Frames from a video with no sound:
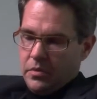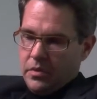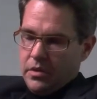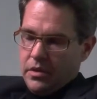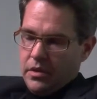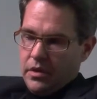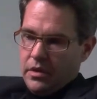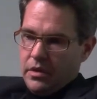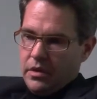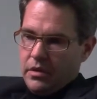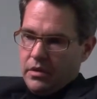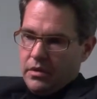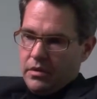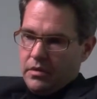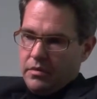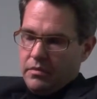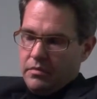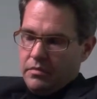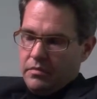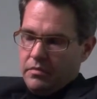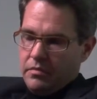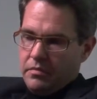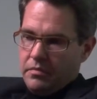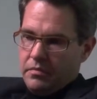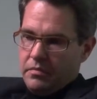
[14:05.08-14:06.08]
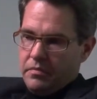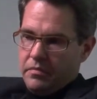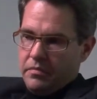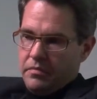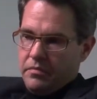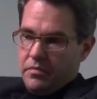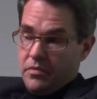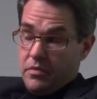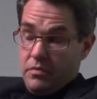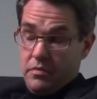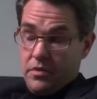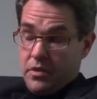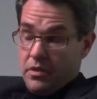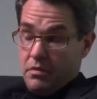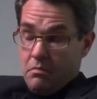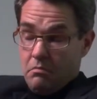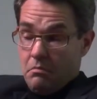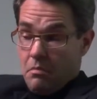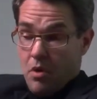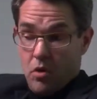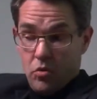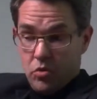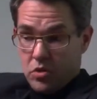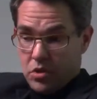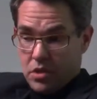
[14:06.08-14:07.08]
were the, the
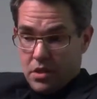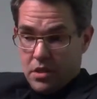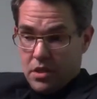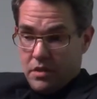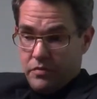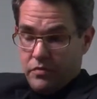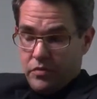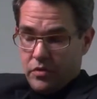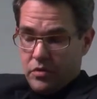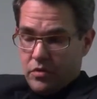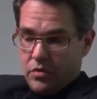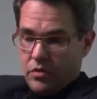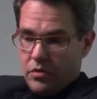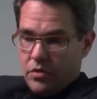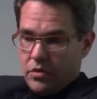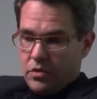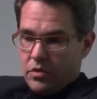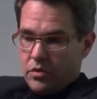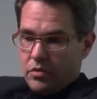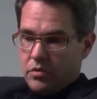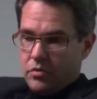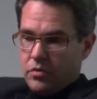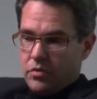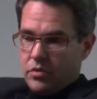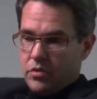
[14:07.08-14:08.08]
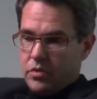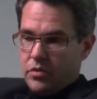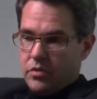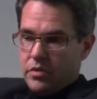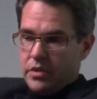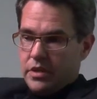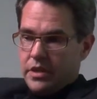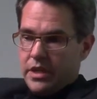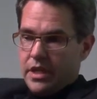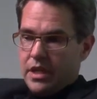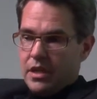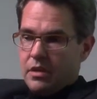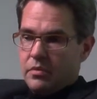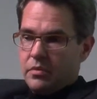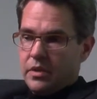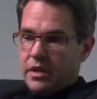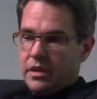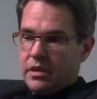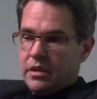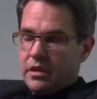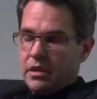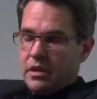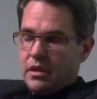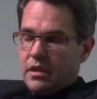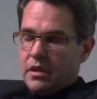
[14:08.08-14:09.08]
most difficult to, to deal
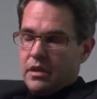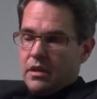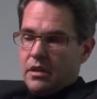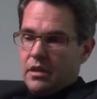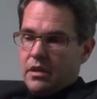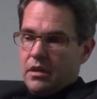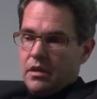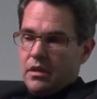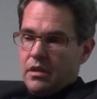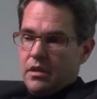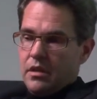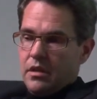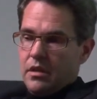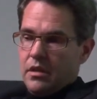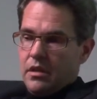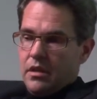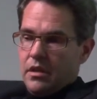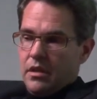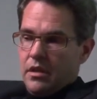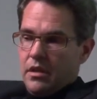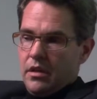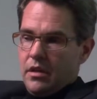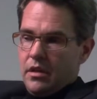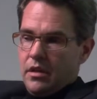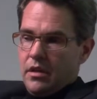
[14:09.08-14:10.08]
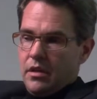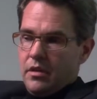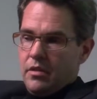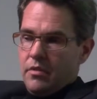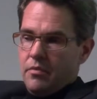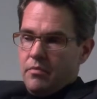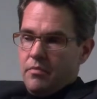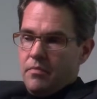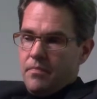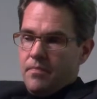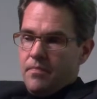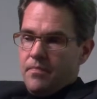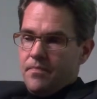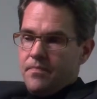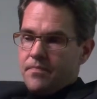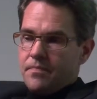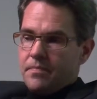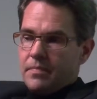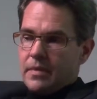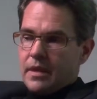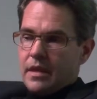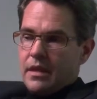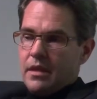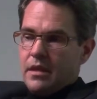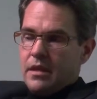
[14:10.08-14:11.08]
with, Um,
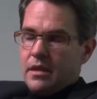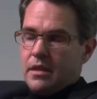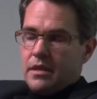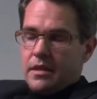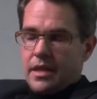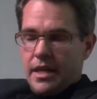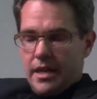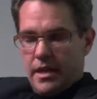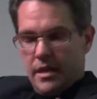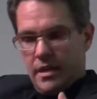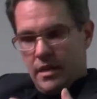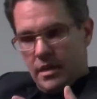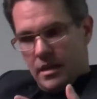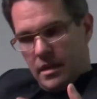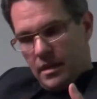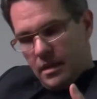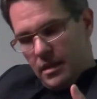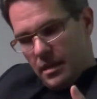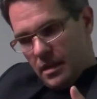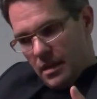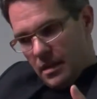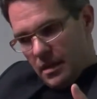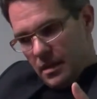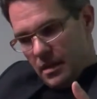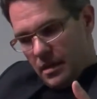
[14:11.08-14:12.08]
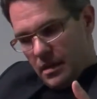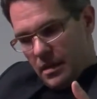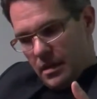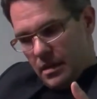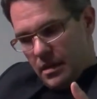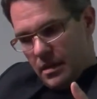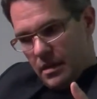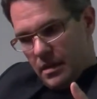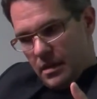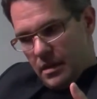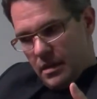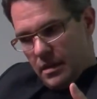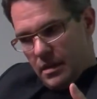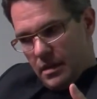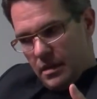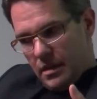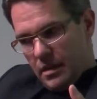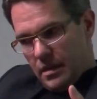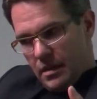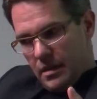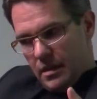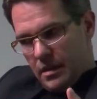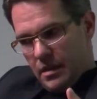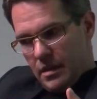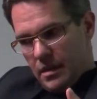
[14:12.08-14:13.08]
then
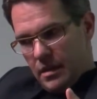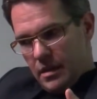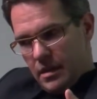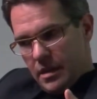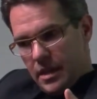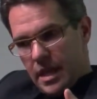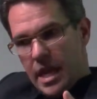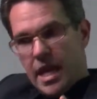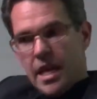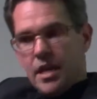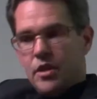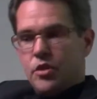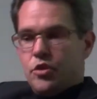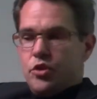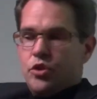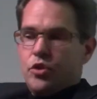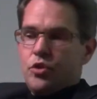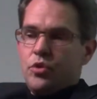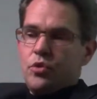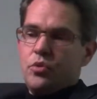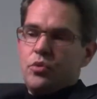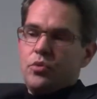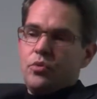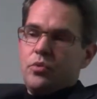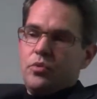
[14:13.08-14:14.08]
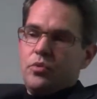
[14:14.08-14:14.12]
they knew,